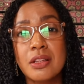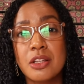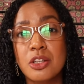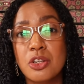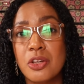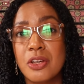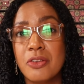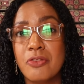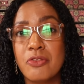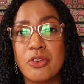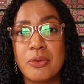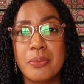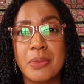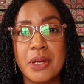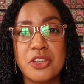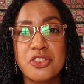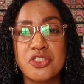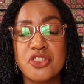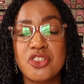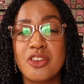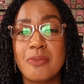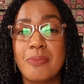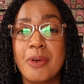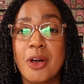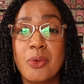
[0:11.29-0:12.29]
little
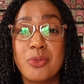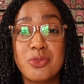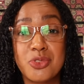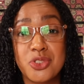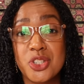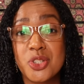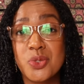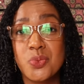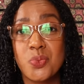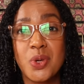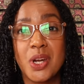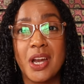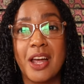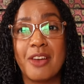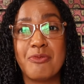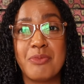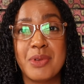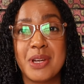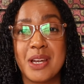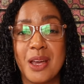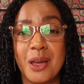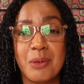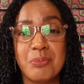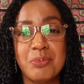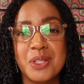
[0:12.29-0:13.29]
information about just what I've
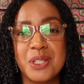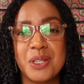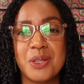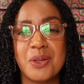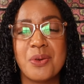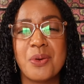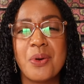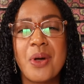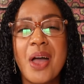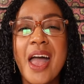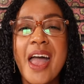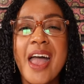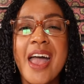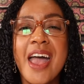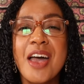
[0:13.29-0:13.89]
been up to.